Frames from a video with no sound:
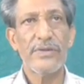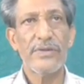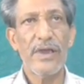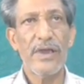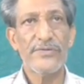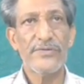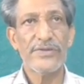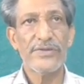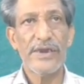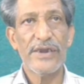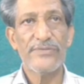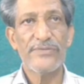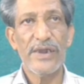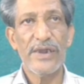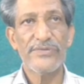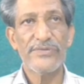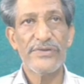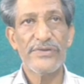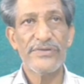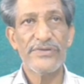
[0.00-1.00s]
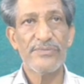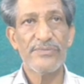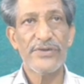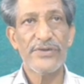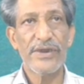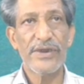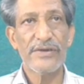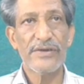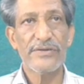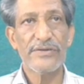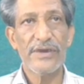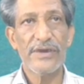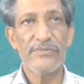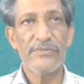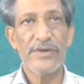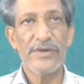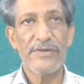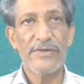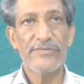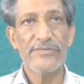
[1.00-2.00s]
After that, we have the subject, then
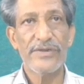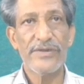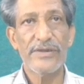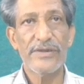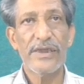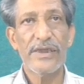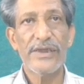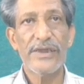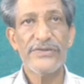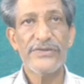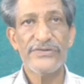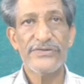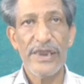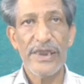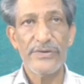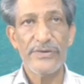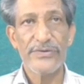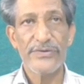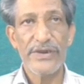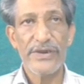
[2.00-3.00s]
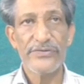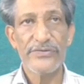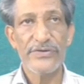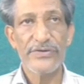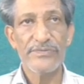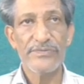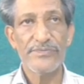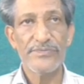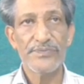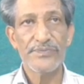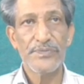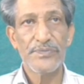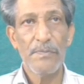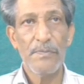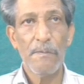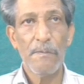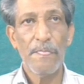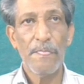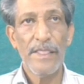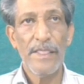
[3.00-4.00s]
we have the salutation.
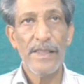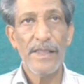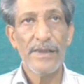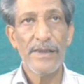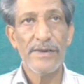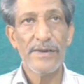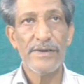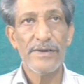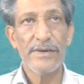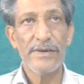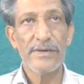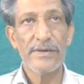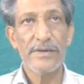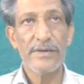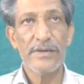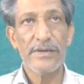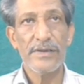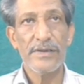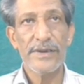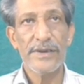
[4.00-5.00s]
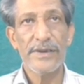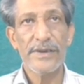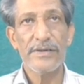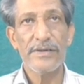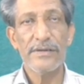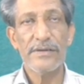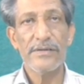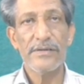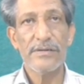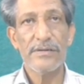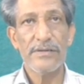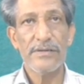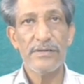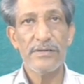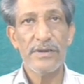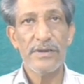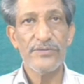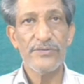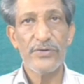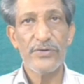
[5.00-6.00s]
Here,
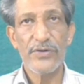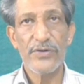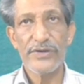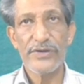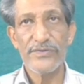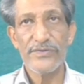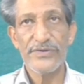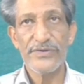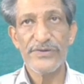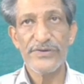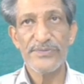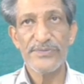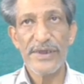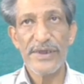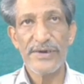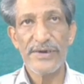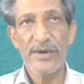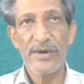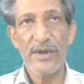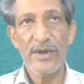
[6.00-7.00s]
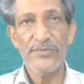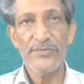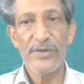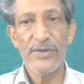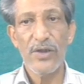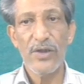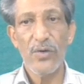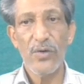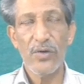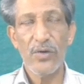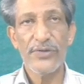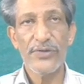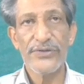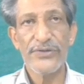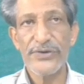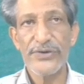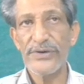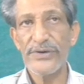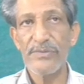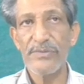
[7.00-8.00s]
if you look at the first paragraph, all the
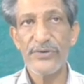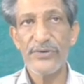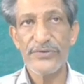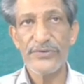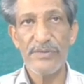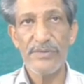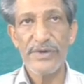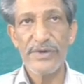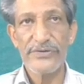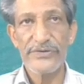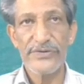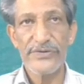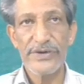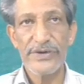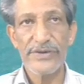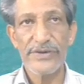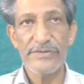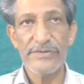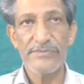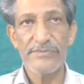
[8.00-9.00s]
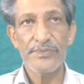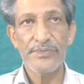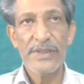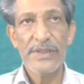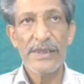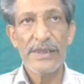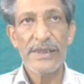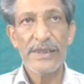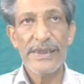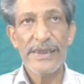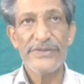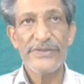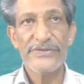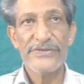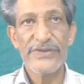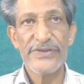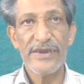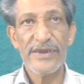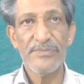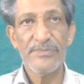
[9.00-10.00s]
three W's are mentioned here. In the
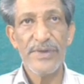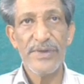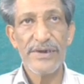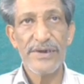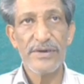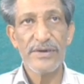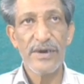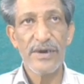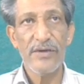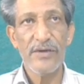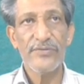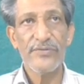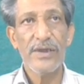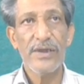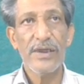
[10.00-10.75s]
second paragraph,